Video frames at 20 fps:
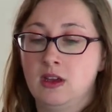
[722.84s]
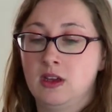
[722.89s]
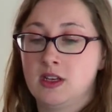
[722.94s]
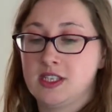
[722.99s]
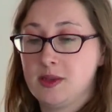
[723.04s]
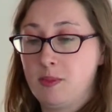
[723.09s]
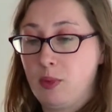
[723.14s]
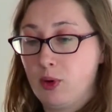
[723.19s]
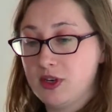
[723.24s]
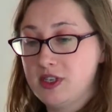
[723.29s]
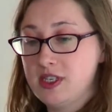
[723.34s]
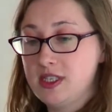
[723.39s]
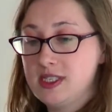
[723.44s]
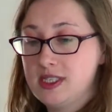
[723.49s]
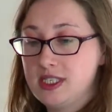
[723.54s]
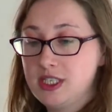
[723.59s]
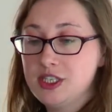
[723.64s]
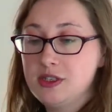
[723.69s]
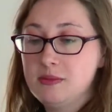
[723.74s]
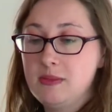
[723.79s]
Supported
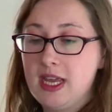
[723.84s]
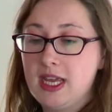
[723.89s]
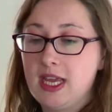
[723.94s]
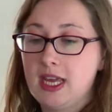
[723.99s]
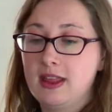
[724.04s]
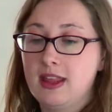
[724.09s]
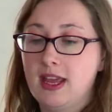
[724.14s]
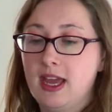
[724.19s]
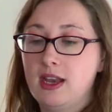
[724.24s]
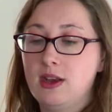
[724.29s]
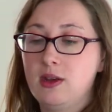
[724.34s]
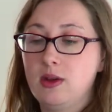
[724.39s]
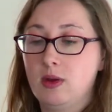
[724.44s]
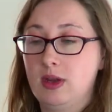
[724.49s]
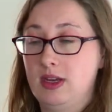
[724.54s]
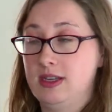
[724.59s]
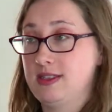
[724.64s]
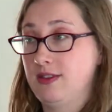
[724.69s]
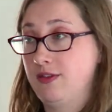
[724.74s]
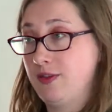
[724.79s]
decision-making then
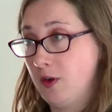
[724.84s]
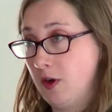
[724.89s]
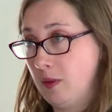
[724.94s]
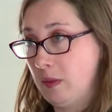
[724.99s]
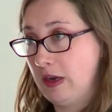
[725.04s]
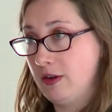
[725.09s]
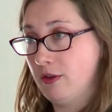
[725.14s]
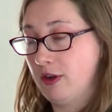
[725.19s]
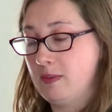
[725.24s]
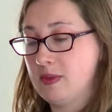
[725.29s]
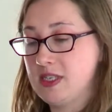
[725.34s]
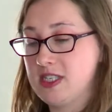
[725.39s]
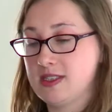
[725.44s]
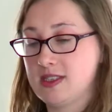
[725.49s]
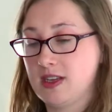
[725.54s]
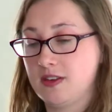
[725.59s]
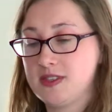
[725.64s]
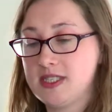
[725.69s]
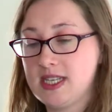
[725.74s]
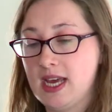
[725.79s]
is a formal agreement, as
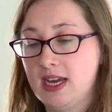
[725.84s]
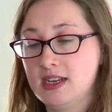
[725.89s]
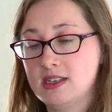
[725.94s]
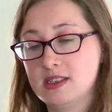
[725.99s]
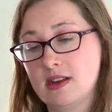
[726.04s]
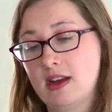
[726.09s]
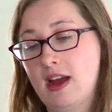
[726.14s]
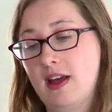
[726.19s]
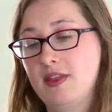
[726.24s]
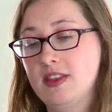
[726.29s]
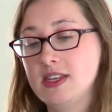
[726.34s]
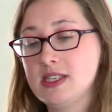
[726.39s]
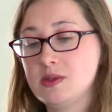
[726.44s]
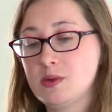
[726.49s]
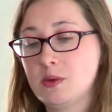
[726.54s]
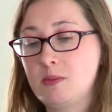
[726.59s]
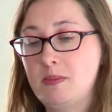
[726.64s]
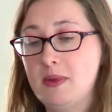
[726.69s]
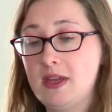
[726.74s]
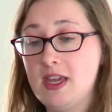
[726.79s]
I've said, and this
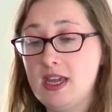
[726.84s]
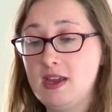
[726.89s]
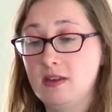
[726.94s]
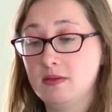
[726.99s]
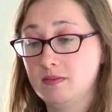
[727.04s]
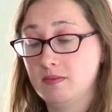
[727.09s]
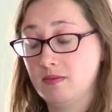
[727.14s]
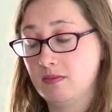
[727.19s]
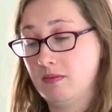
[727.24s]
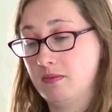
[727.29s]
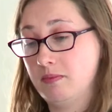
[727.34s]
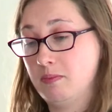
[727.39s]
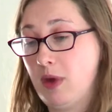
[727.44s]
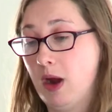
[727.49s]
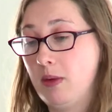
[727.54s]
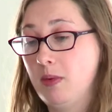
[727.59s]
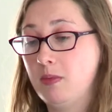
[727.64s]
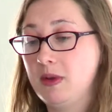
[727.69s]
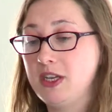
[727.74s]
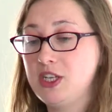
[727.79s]
would be
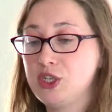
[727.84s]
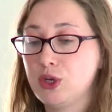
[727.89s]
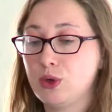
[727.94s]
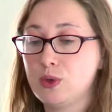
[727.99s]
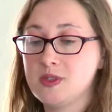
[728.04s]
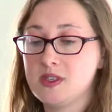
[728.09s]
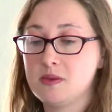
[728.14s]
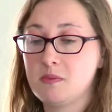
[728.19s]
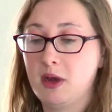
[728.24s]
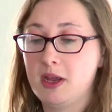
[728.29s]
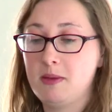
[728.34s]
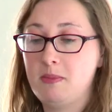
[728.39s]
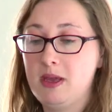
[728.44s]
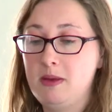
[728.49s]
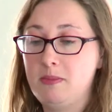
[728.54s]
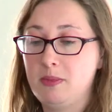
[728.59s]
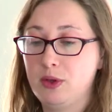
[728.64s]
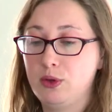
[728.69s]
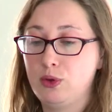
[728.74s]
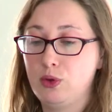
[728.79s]
probably chosen by
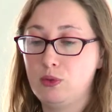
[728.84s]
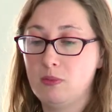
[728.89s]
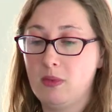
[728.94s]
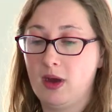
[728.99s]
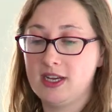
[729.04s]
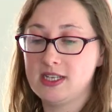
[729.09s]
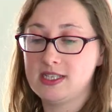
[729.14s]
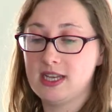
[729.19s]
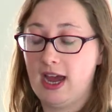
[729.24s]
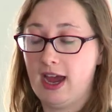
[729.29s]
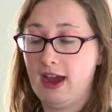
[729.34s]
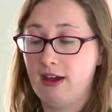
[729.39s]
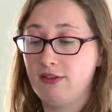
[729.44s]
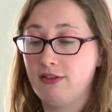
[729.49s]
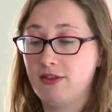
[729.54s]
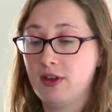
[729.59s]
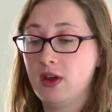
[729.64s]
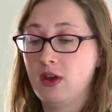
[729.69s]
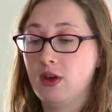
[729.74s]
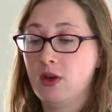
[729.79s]
people who might
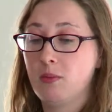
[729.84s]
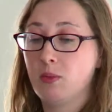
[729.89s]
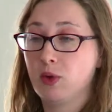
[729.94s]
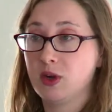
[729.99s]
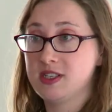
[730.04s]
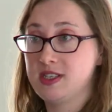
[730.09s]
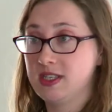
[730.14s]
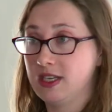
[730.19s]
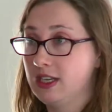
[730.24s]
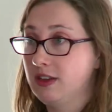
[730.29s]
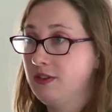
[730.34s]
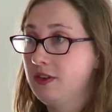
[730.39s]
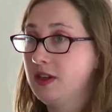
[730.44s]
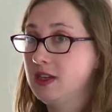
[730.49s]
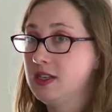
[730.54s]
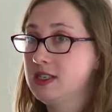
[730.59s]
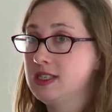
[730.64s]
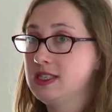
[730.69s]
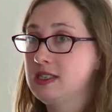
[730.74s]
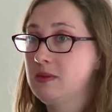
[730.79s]
have more
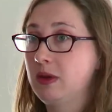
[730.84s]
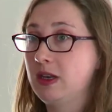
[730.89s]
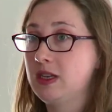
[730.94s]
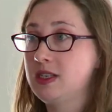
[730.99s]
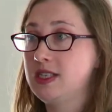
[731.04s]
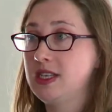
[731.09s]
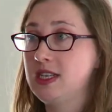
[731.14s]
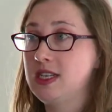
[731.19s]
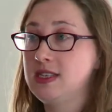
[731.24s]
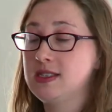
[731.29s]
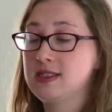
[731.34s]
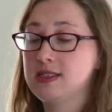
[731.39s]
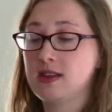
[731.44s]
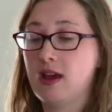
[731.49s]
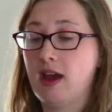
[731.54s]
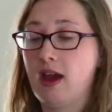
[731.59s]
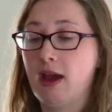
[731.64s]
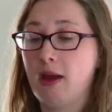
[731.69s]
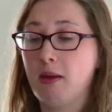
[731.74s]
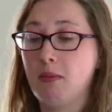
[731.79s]
significant disabilities,
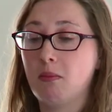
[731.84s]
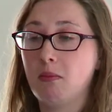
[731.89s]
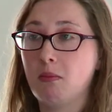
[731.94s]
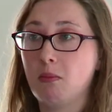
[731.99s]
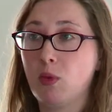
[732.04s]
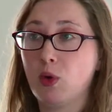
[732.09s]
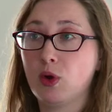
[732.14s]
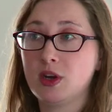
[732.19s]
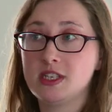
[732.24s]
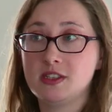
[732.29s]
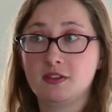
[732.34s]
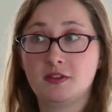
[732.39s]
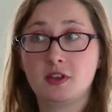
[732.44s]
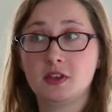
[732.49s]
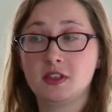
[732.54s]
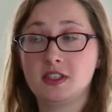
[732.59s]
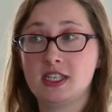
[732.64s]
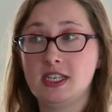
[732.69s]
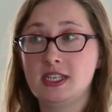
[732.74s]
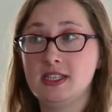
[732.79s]
more
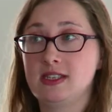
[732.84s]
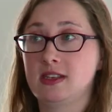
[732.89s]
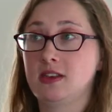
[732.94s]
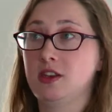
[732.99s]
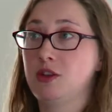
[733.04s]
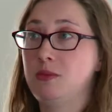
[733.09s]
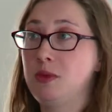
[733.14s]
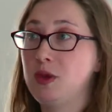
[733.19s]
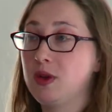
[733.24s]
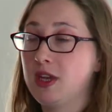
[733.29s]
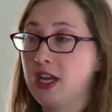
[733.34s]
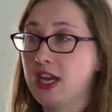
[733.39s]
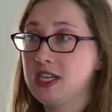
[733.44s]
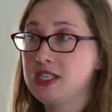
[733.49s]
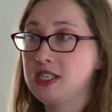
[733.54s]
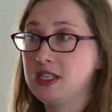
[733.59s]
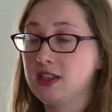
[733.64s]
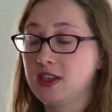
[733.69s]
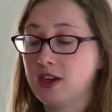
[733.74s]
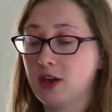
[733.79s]
difficulties in
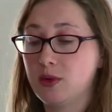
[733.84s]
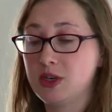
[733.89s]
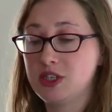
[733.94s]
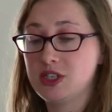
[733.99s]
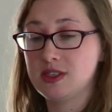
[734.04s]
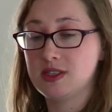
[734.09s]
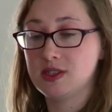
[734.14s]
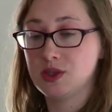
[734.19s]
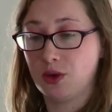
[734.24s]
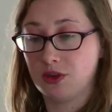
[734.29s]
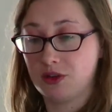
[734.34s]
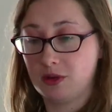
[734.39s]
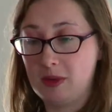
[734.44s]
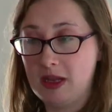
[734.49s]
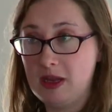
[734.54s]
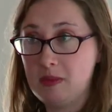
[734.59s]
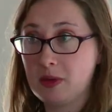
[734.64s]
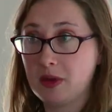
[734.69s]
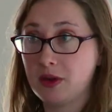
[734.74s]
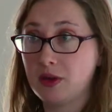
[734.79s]
communicating their wishes to other
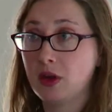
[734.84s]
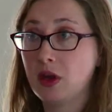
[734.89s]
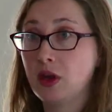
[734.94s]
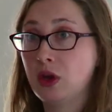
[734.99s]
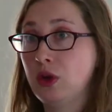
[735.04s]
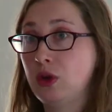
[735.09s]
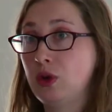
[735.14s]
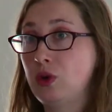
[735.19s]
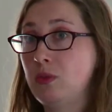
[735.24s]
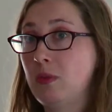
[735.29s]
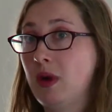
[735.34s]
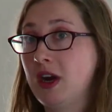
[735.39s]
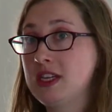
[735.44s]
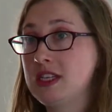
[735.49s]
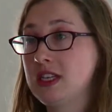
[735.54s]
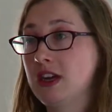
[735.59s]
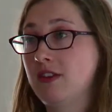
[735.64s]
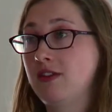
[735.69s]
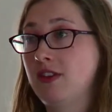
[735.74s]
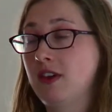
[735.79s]
people, who might